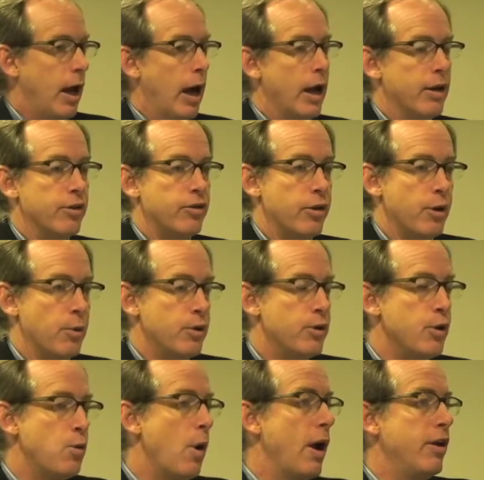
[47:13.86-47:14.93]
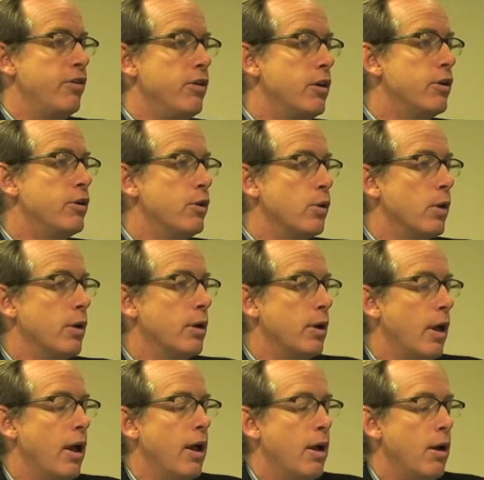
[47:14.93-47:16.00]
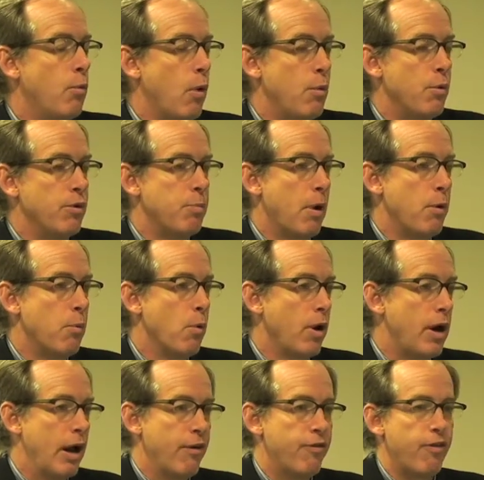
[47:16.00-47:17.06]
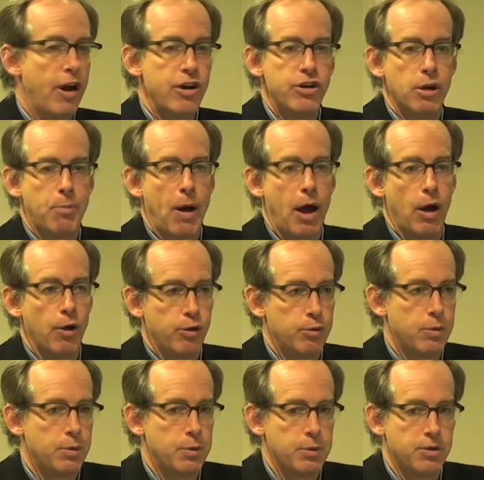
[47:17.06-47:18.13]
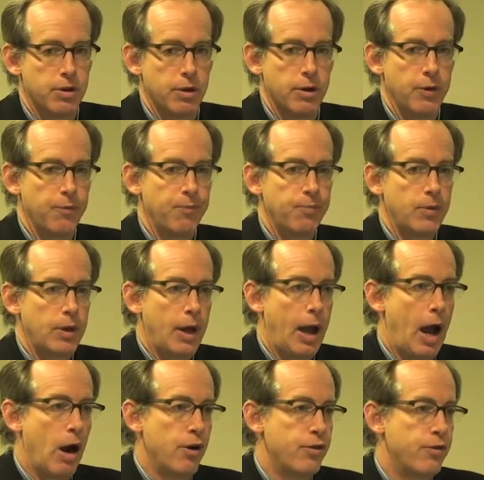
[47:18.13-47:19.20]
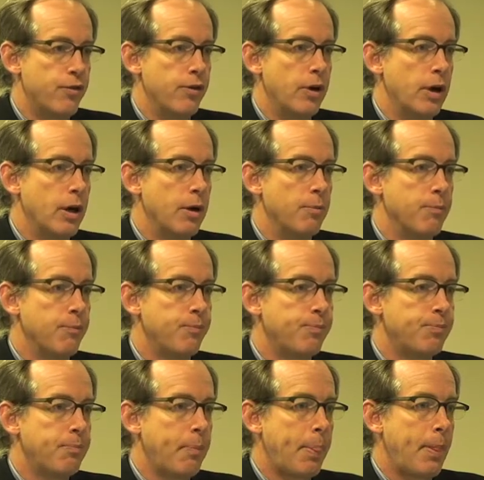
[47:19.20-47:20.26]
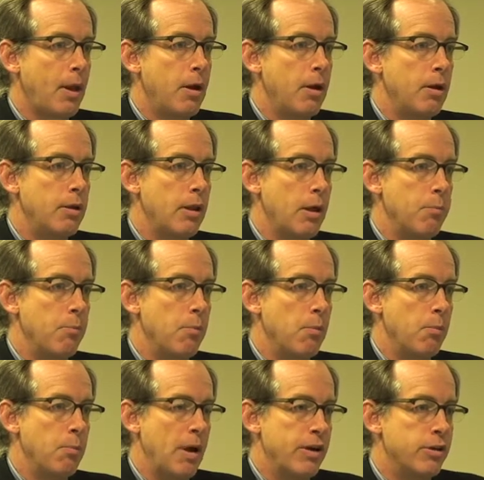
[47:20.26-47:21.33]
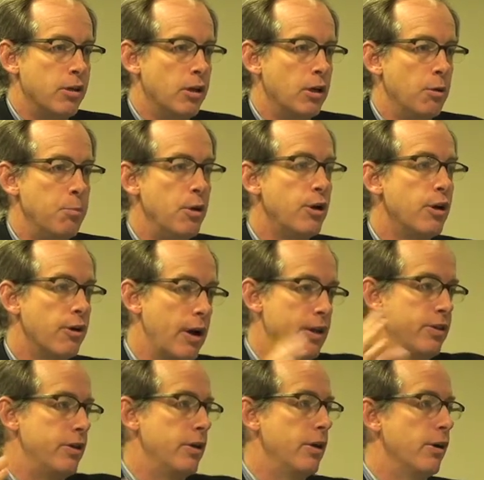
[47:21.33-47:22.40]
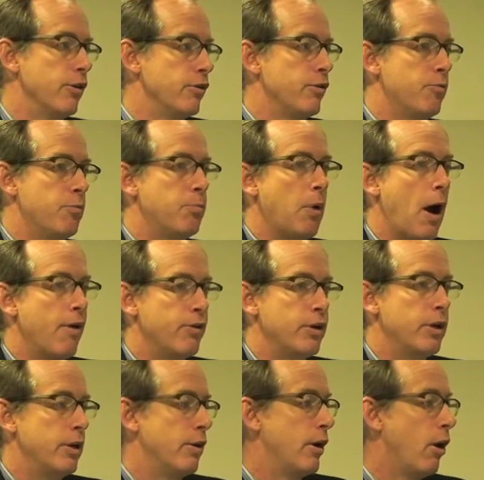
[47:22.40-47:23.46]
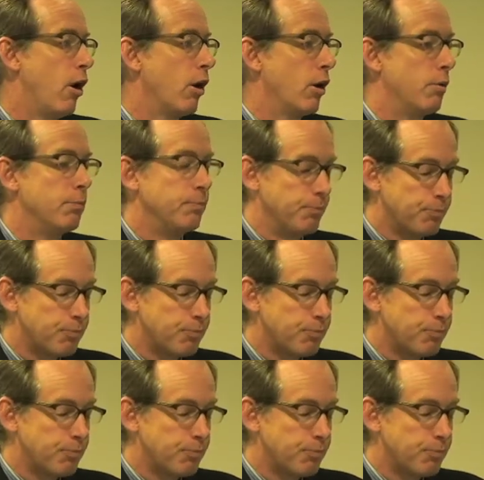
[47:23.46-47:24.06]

And so there were two ways he could do it one was by working at Friendship House, which was a house um, that meant to ameliorate the ills of poverty in Harlem,